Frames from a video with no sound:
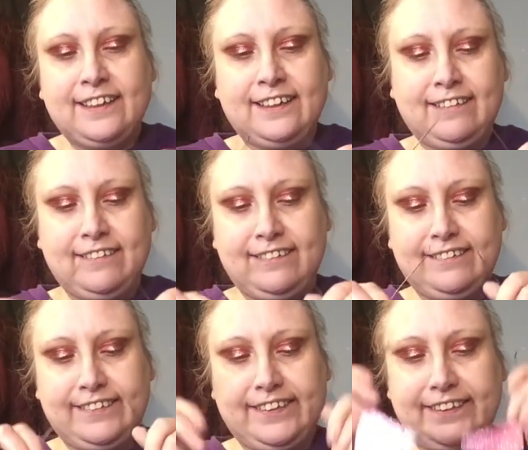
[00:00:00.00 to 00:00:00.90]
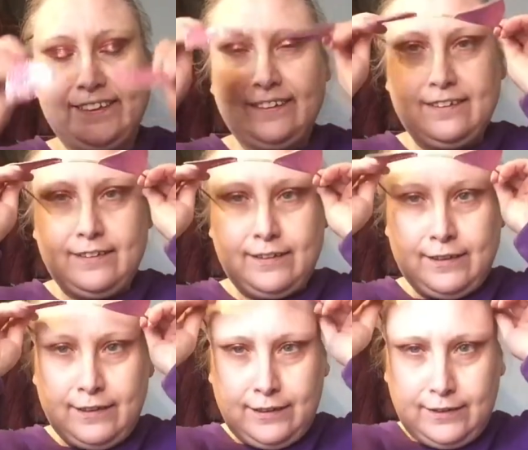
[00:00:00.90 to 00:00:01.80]
Oh,
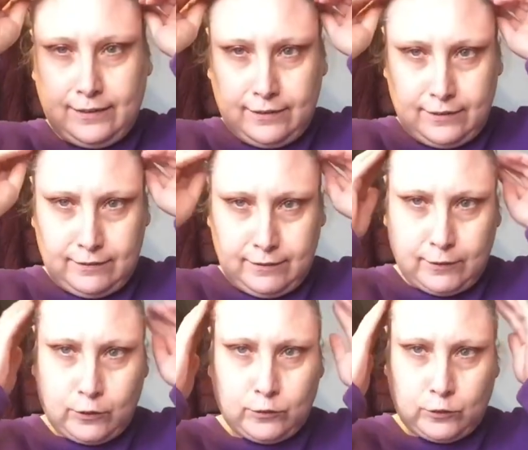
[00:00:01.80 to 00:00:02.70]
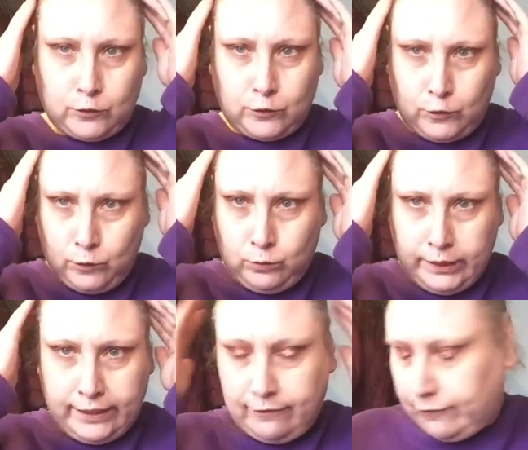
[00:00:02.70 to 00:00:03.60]
no. I've gone skew
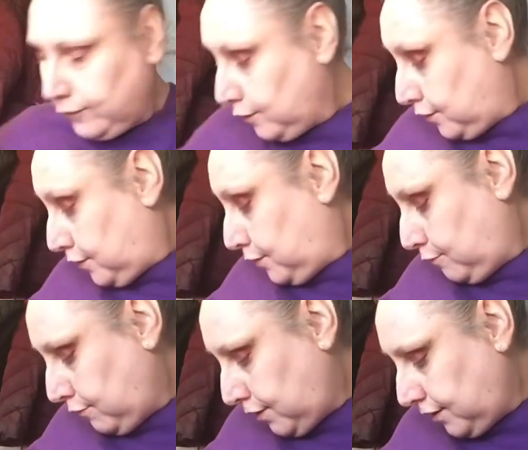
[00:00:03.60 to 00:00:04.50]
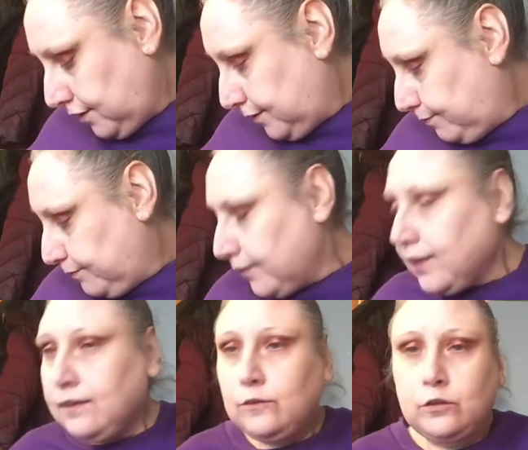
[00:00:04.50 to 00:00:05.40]
with. Right.
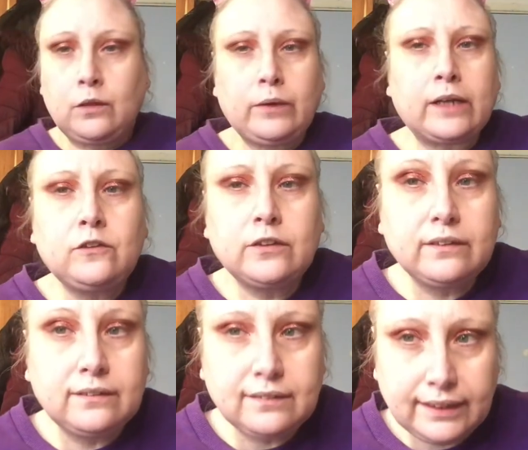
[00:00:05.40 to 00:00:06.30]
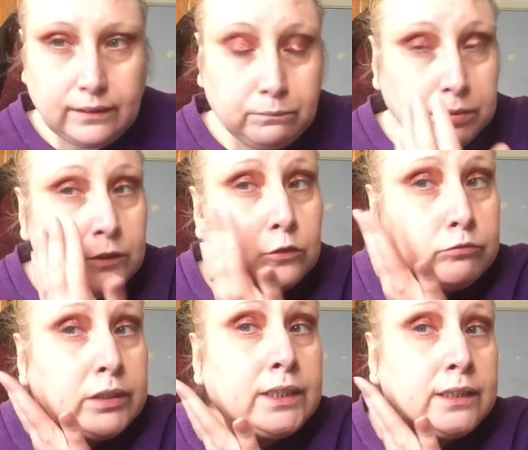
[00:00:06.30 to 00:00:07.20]
So, as you can see, but it's
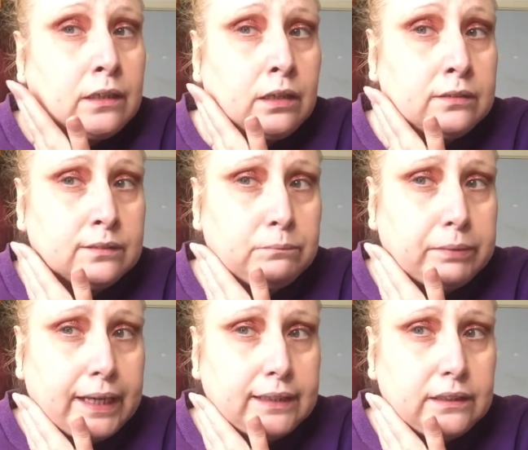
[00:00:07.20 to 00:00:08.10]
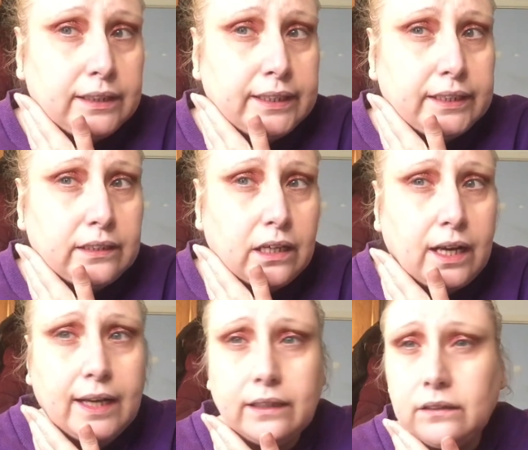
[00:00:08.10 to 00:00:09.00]
really nice and blended,
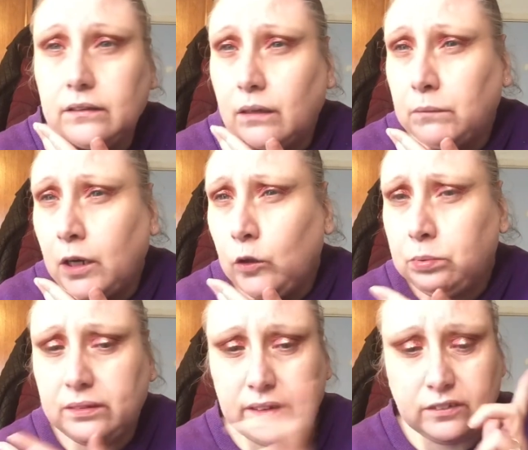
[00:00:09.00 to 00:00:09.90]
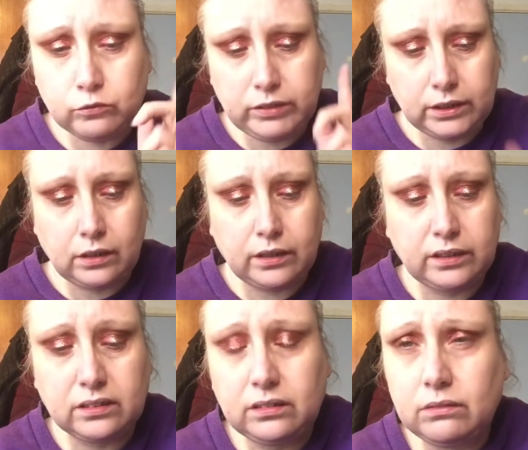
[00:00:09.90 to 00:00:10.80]
and I'm hoping this ring light
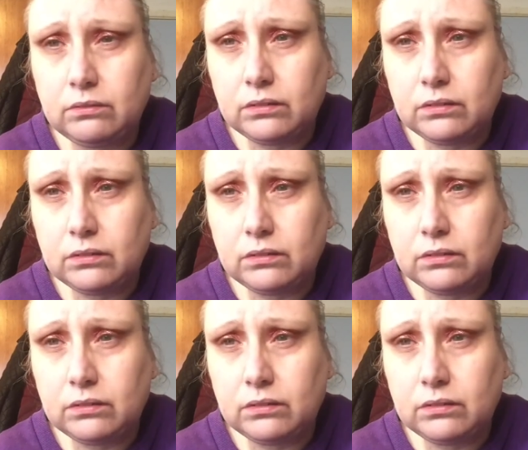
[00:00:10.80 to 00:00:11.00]
isn't.